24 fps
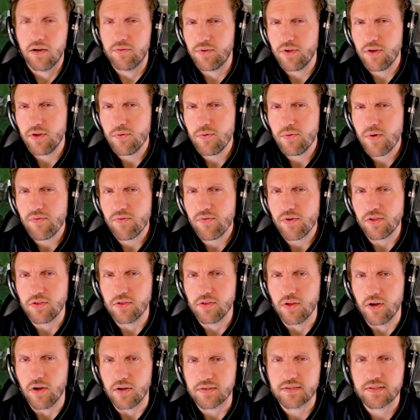you ever
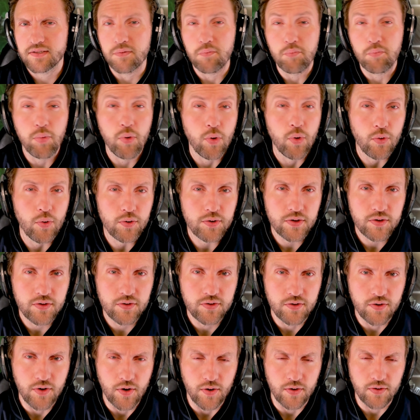lost
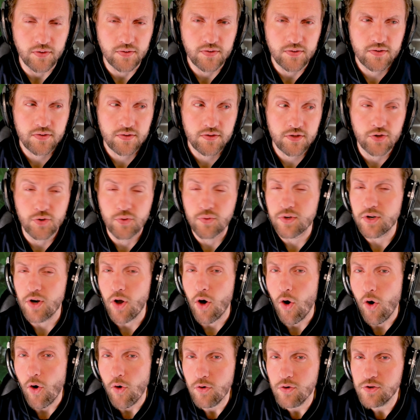important notes to an
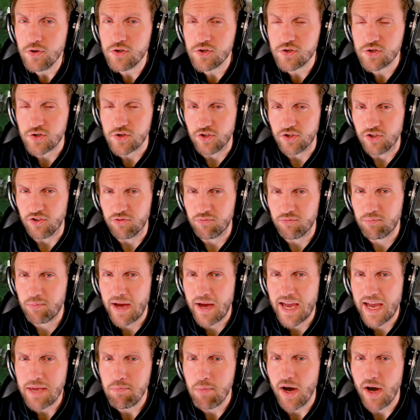ocean of
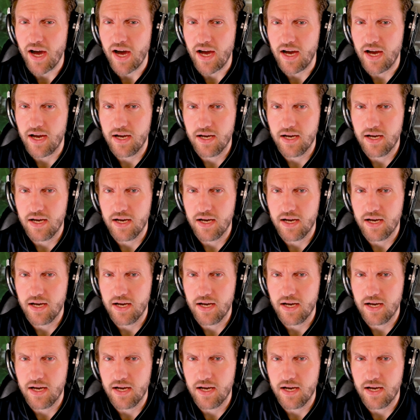paper?